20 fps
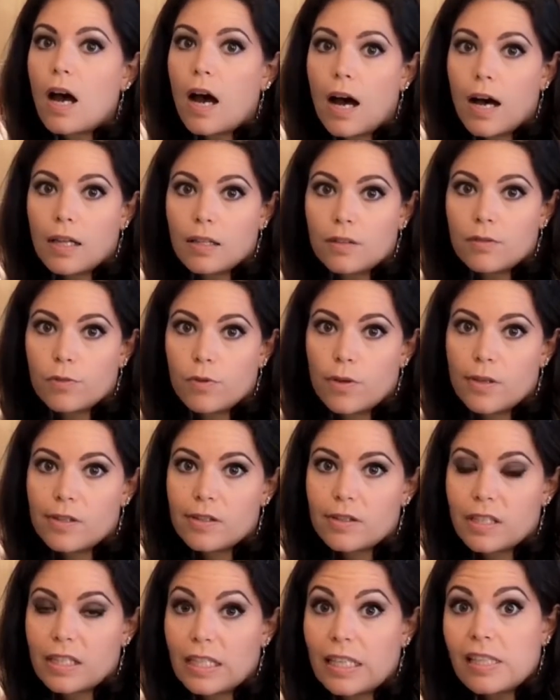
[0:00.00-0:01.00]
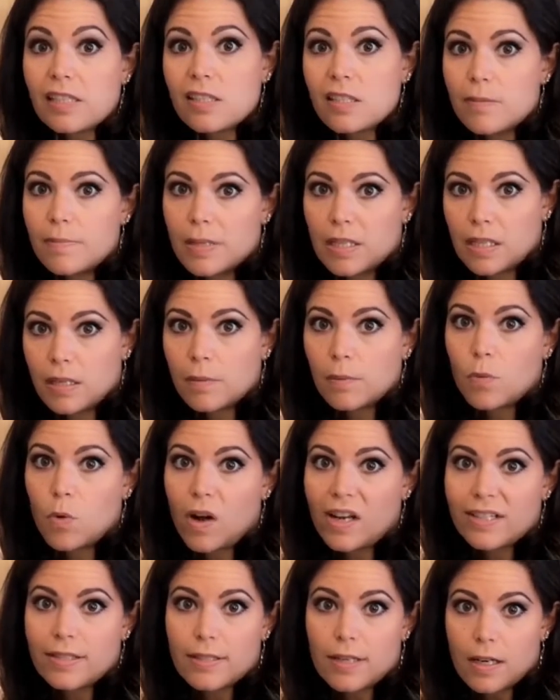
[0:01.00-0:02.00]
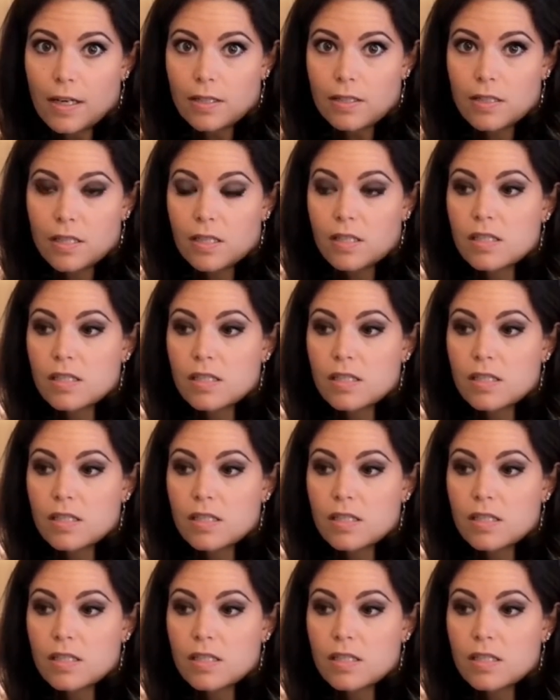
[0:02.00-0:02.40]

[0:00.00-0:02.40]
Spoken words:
olive oil can easily become quite toxic,